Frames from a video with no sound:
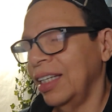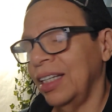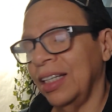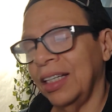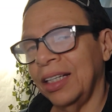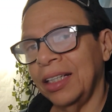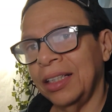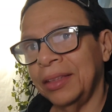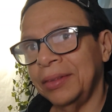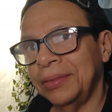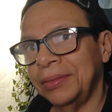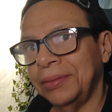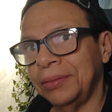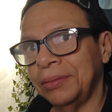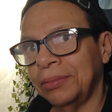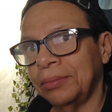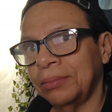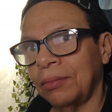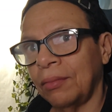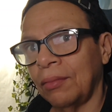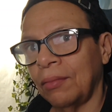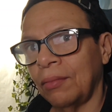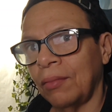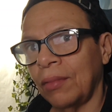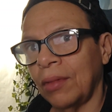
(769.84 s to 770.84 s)
Yeah.
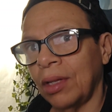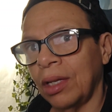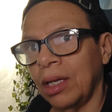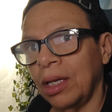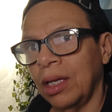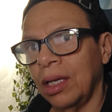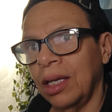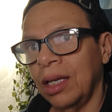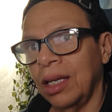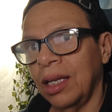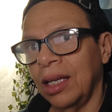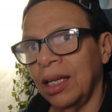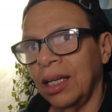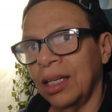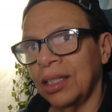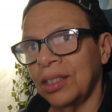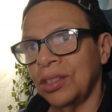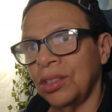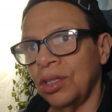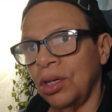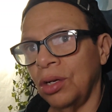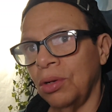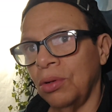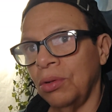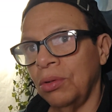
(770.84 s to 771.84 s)

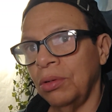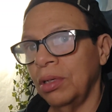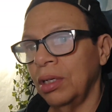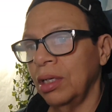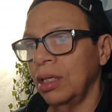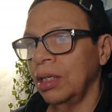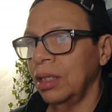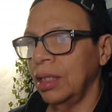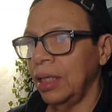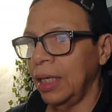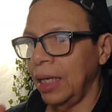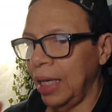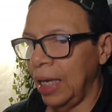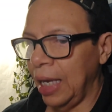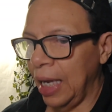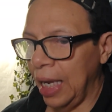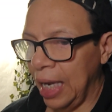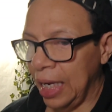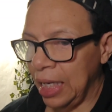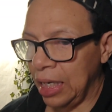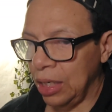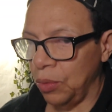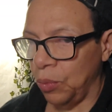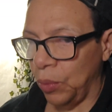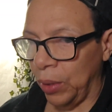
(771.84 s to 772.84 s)
So,
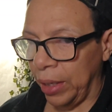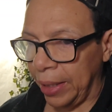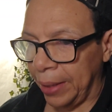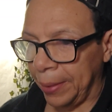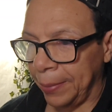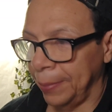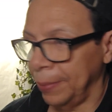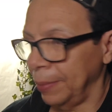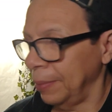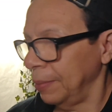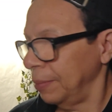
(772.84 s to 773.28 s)
anyway,